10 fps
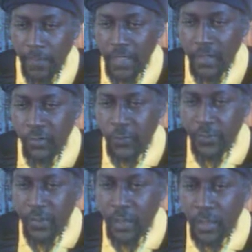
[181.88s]
A
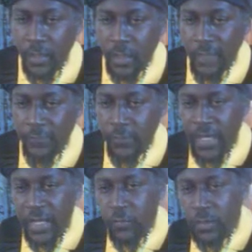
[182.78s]
group of
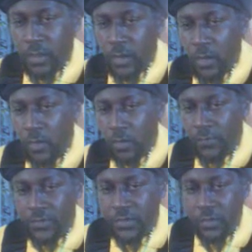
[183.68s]
what I will call
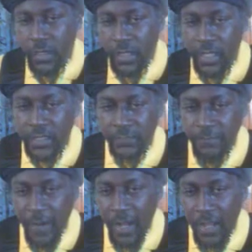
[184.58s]
the New Age
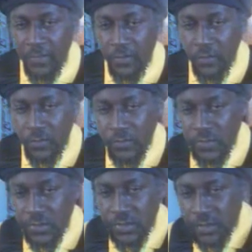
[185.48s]

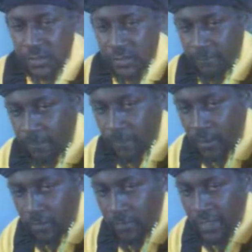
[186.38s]
Fathers
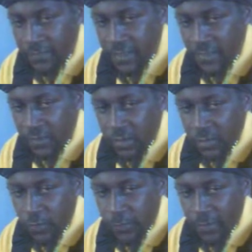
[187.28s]
have gathered a
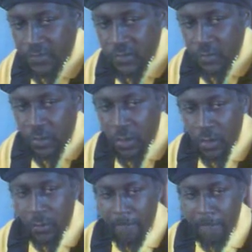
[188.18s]
group of
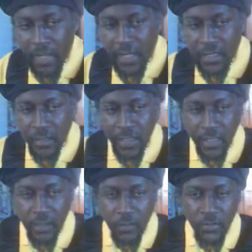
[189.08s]
so-called Maya
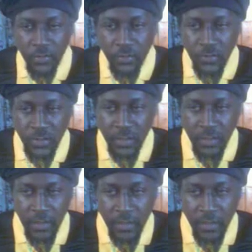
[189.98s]
elders.